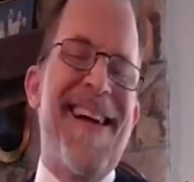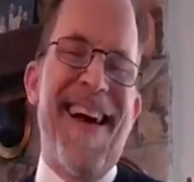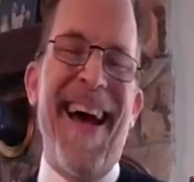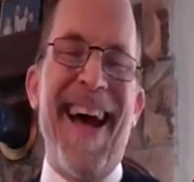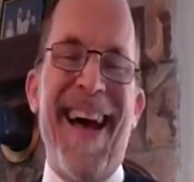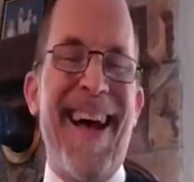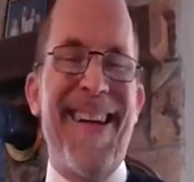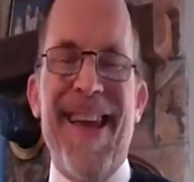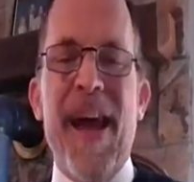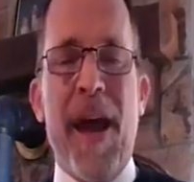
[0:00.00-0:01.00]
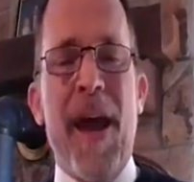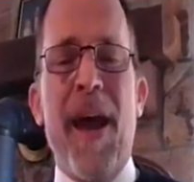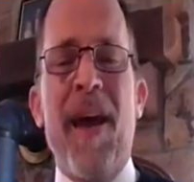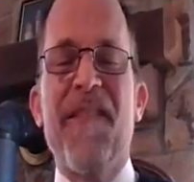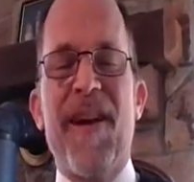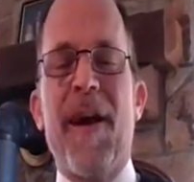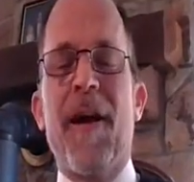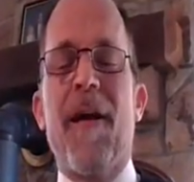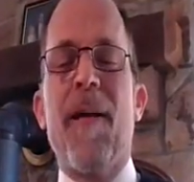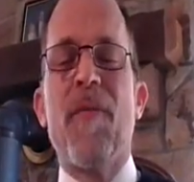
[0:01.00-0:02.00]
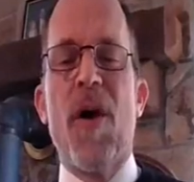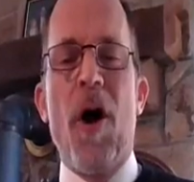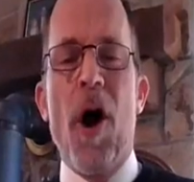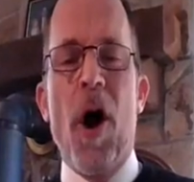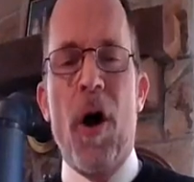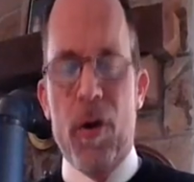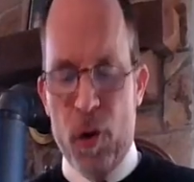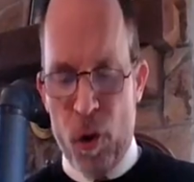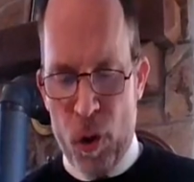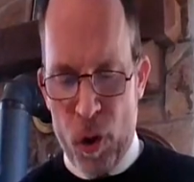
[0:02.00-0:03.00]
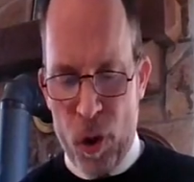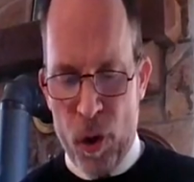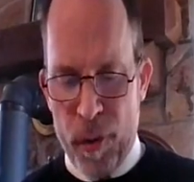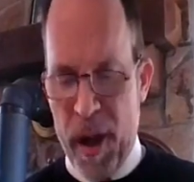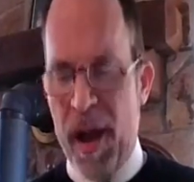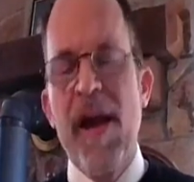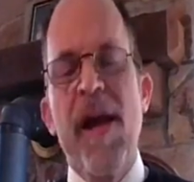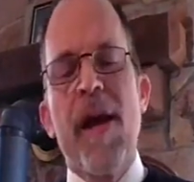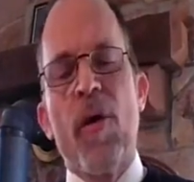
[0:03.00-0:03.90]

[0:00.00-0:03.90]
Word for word: and give him the glory,